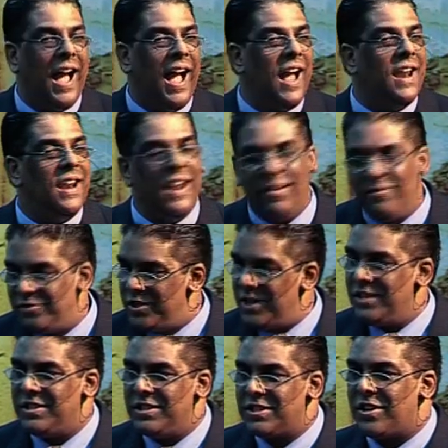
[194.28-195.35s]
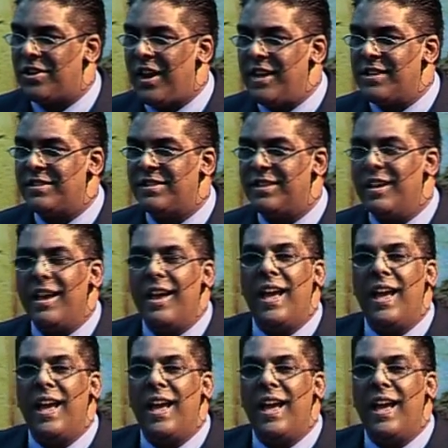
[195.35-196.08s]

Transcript: I love Jesus Christ,